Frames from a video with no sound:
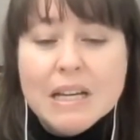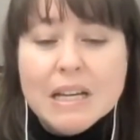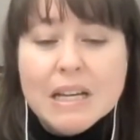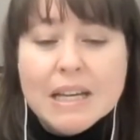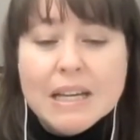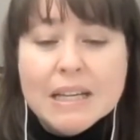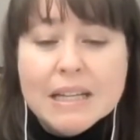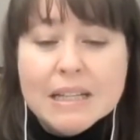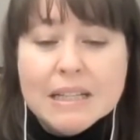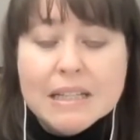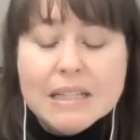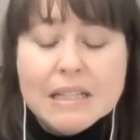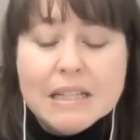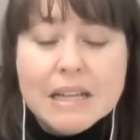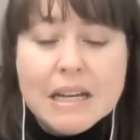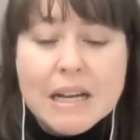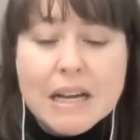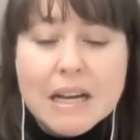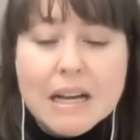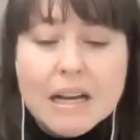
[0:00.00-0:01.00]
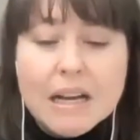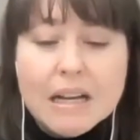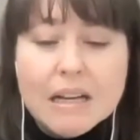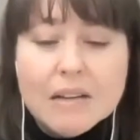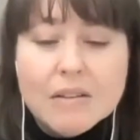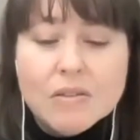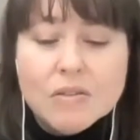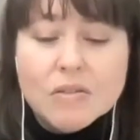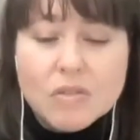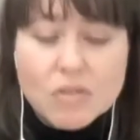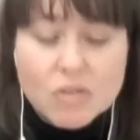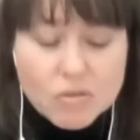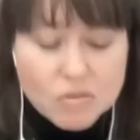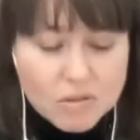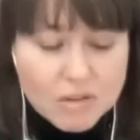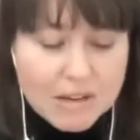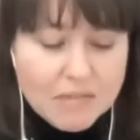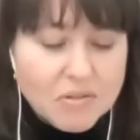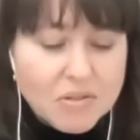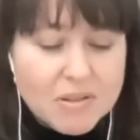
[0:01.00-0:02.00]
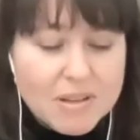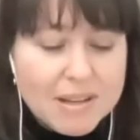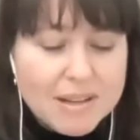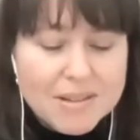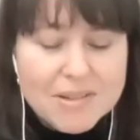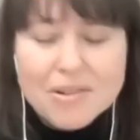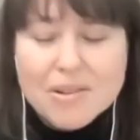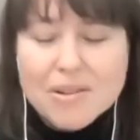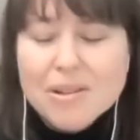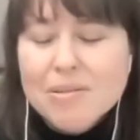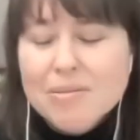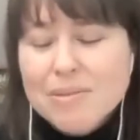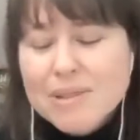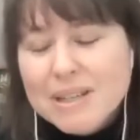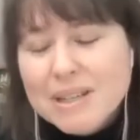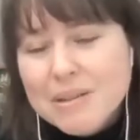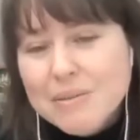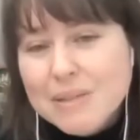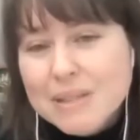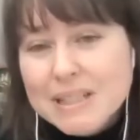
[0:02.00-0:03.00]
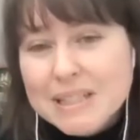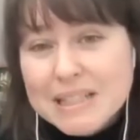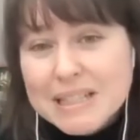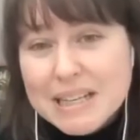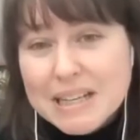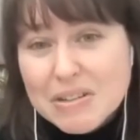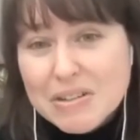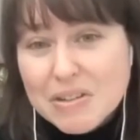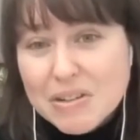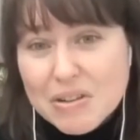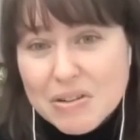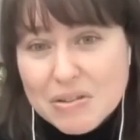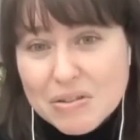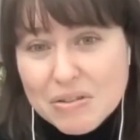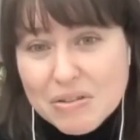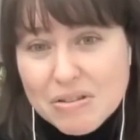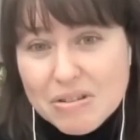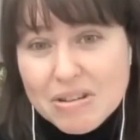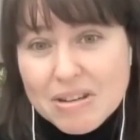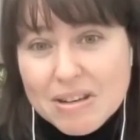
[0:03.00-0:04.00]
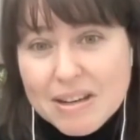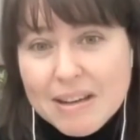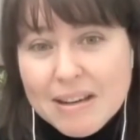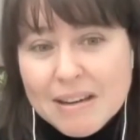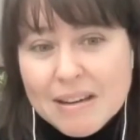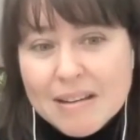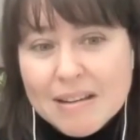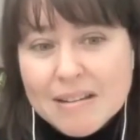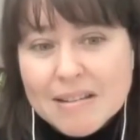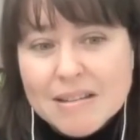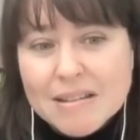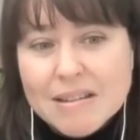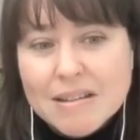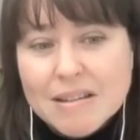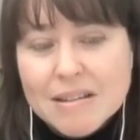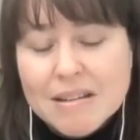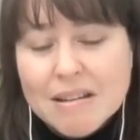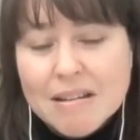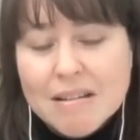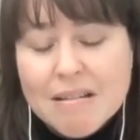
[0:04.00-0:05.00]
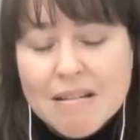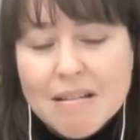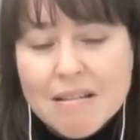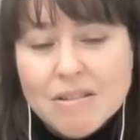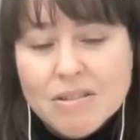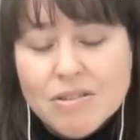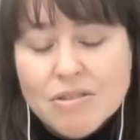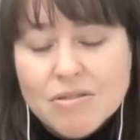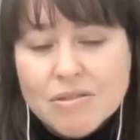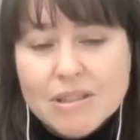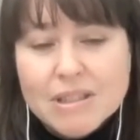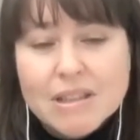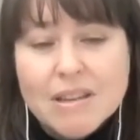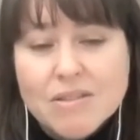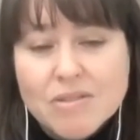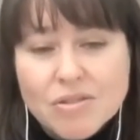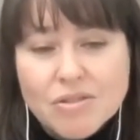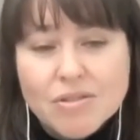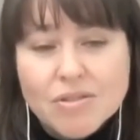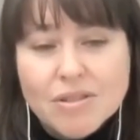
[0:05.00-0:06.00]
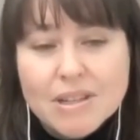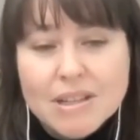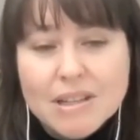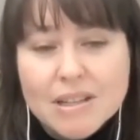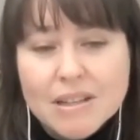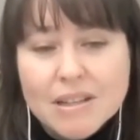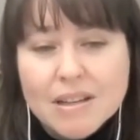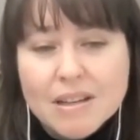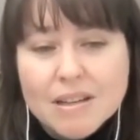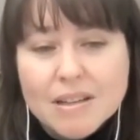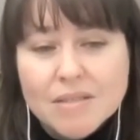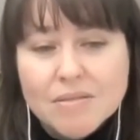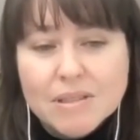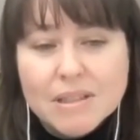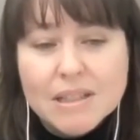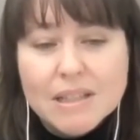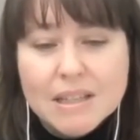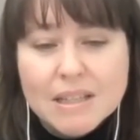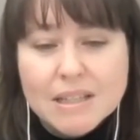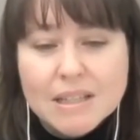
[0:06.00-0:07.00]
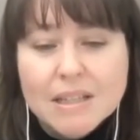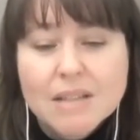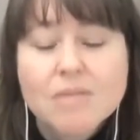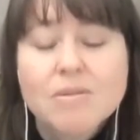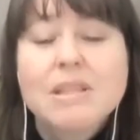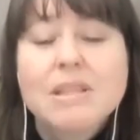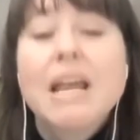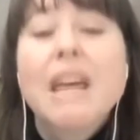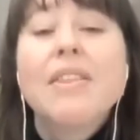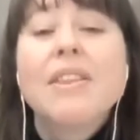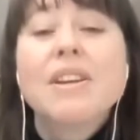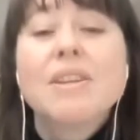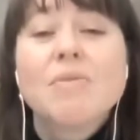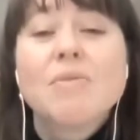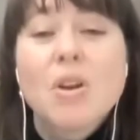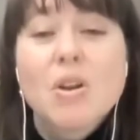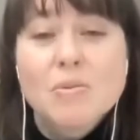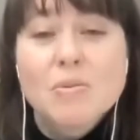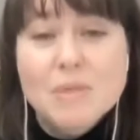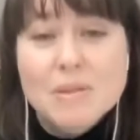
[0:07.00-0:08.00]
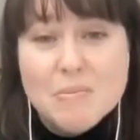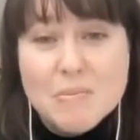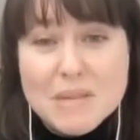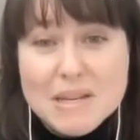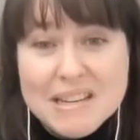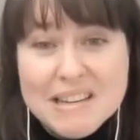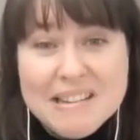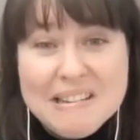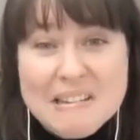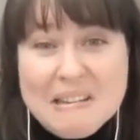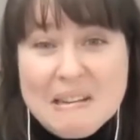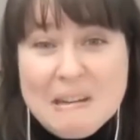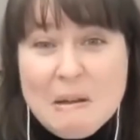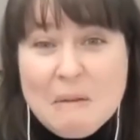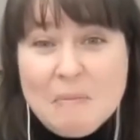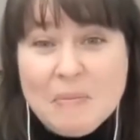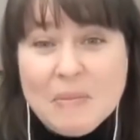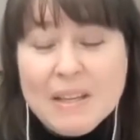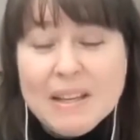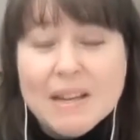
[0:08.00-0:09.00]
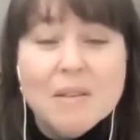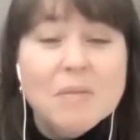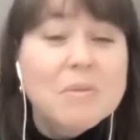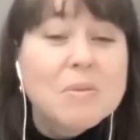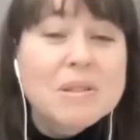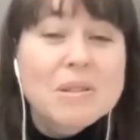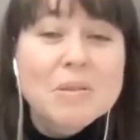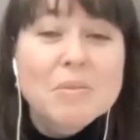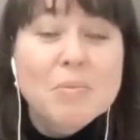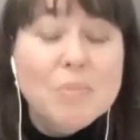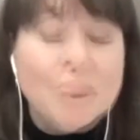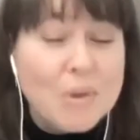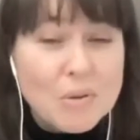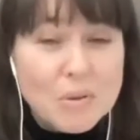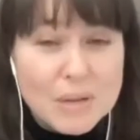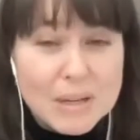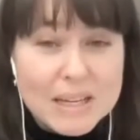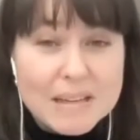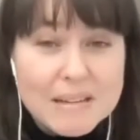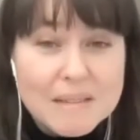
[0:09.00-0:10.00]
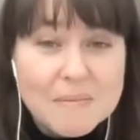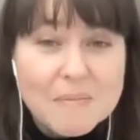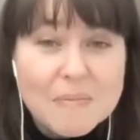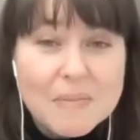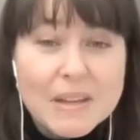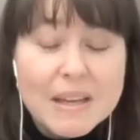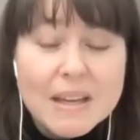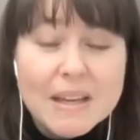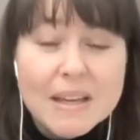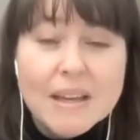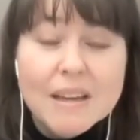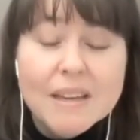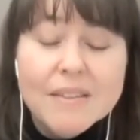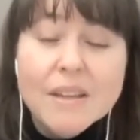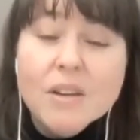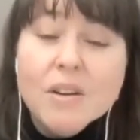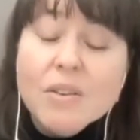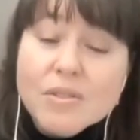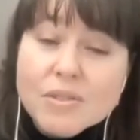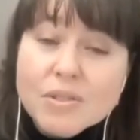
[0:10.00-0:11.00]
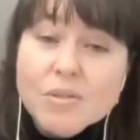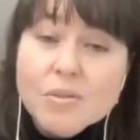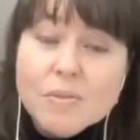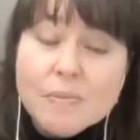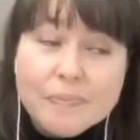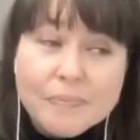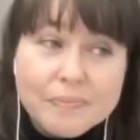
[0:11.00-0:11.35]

And soon after that, I started working with a sex coach. And during that journey, I realized that there was nothing wrong with me, that I wasn't broken, and that also,